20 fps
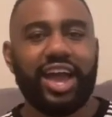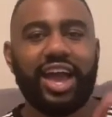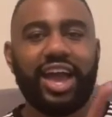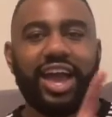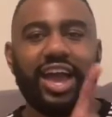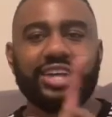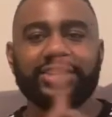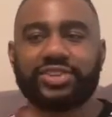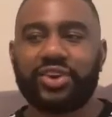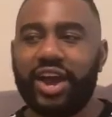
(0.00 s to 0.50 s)

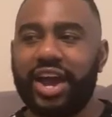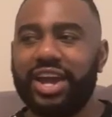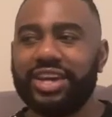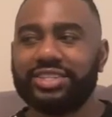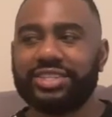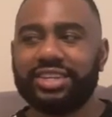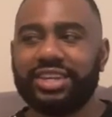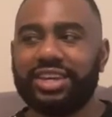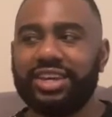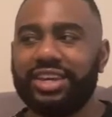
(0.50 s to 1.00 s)
As
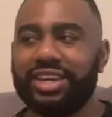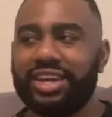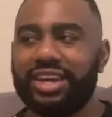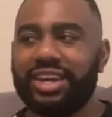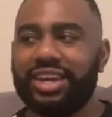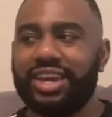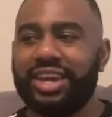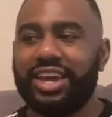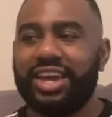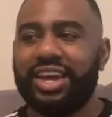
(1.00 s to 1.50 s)
crazy
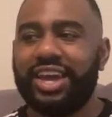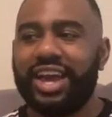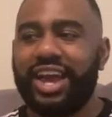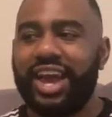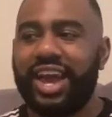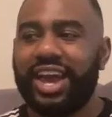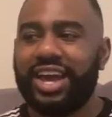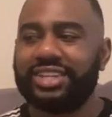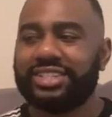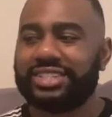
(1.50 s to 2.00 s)

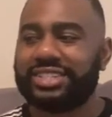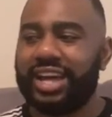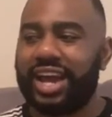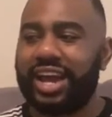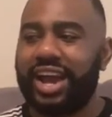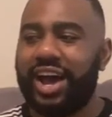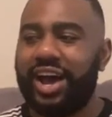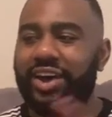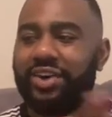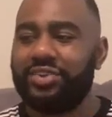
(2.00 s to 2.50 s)
as that
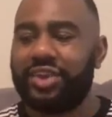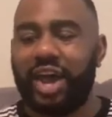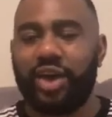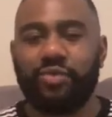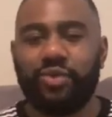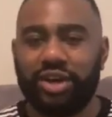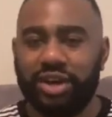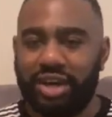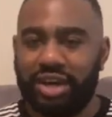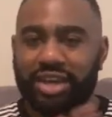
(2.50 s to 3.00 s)
whole day
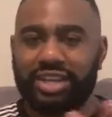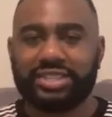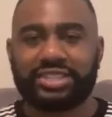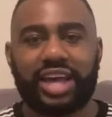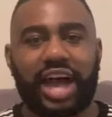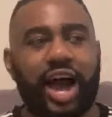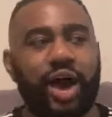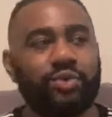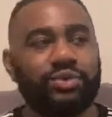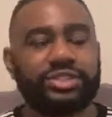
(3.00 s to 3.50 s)
was,
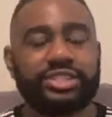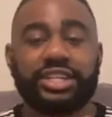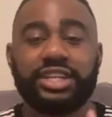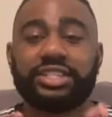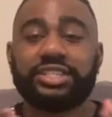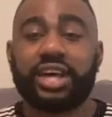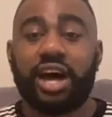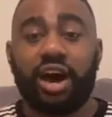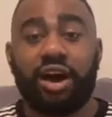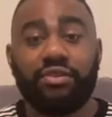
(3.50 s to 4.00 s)
I was
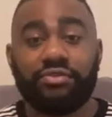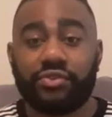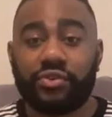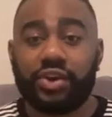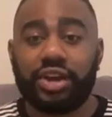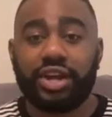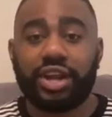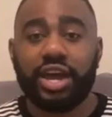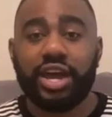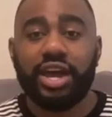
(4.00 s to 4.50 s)
just over
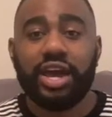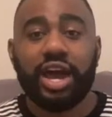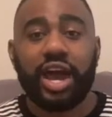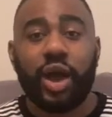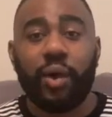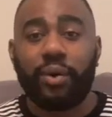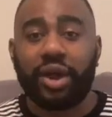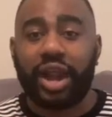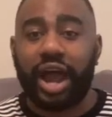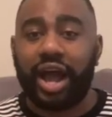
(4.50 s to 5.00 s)
it.
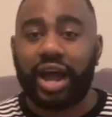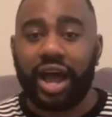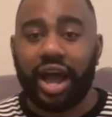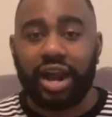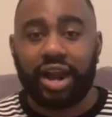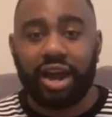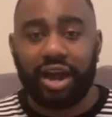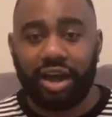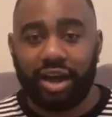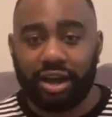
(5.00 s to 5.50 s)
And when I got
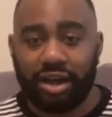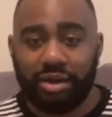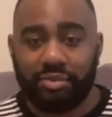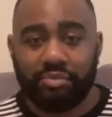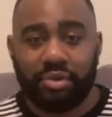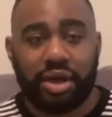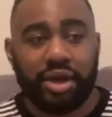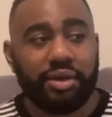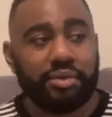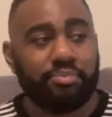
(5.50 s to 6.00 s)
home,
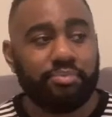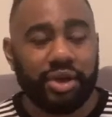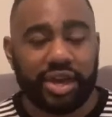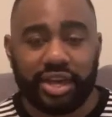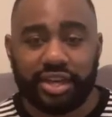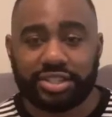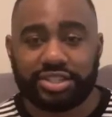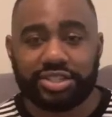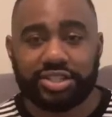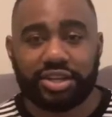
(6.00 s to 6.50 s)

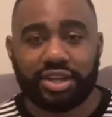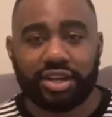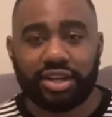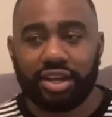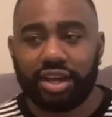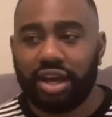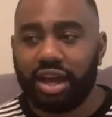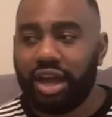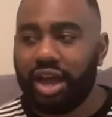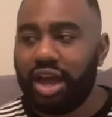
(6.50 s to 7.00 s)
bitch,
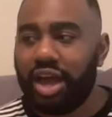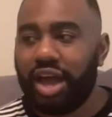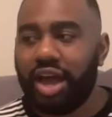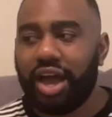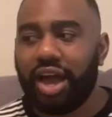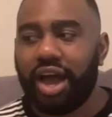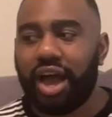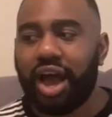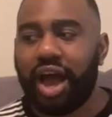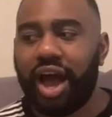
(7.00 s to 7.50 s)

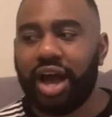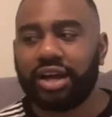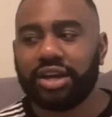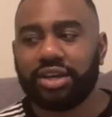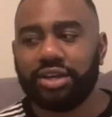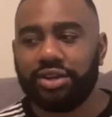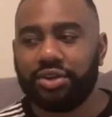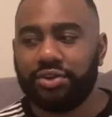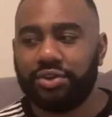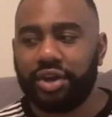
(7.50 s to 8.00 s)
I
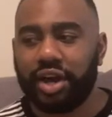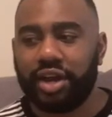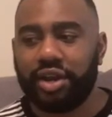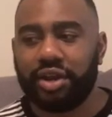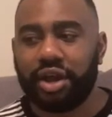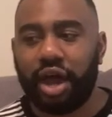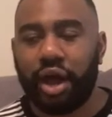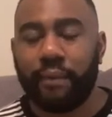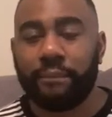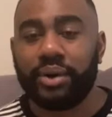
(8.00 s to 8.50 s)
couldn't do
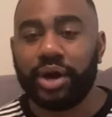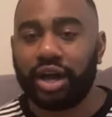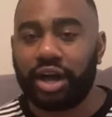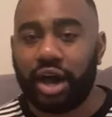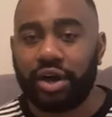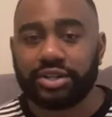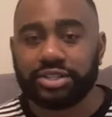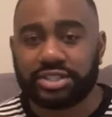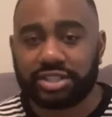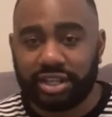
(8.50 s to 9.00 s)
nothing but go
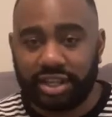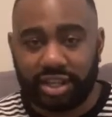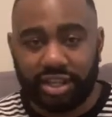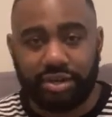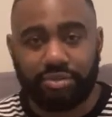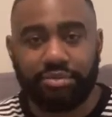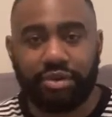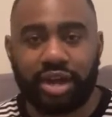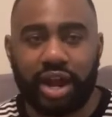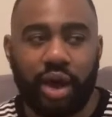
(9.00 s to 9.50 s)
to
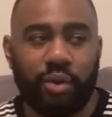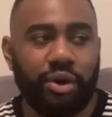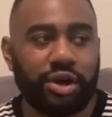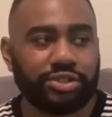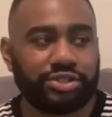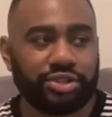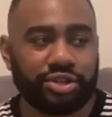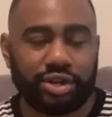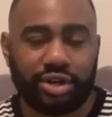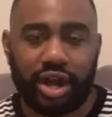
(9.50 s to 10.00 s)
sleep. And I
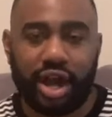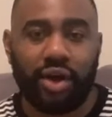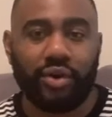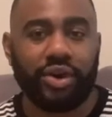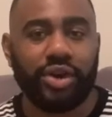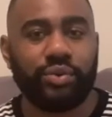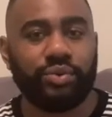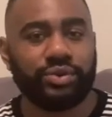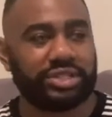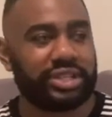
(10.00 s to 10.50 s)
want you to know
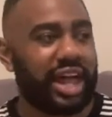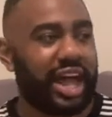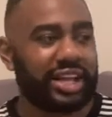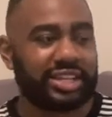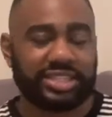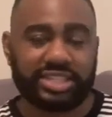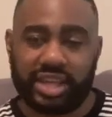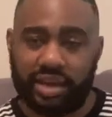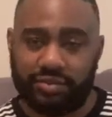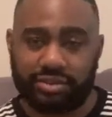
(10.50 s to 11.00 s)
it was like
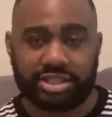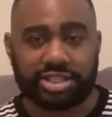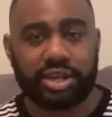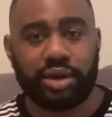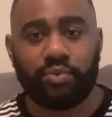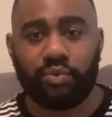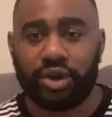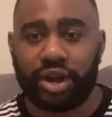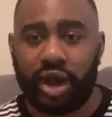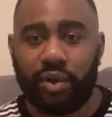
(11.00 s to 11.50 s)

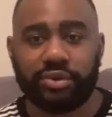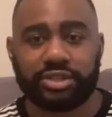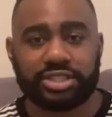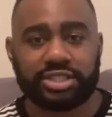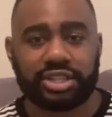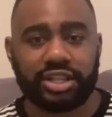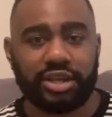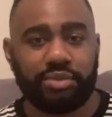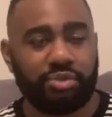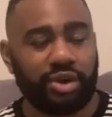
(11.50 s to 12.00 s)
7-something when I went to
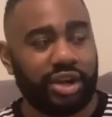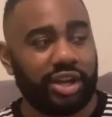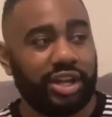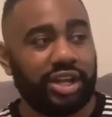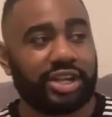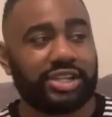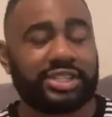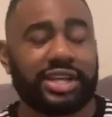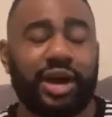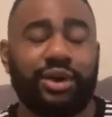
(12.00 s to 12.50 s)
sleep early,
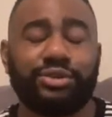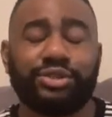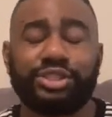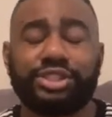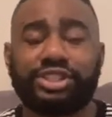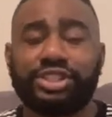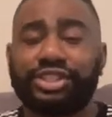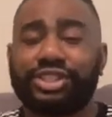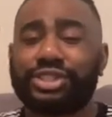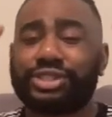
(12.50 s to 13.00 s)
because I was
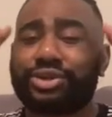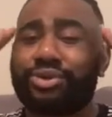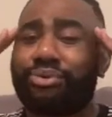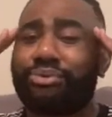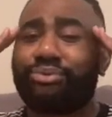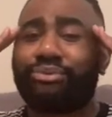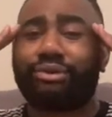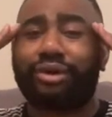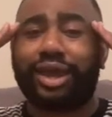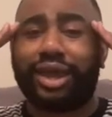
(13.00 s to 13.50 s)
just
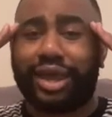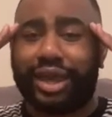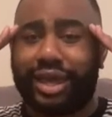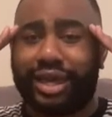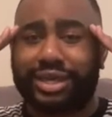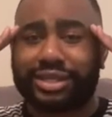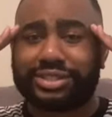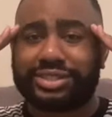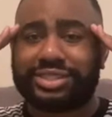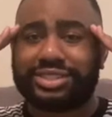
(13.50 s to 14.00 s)

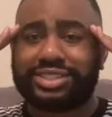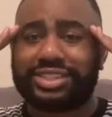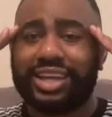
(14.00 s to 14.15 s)
crazy.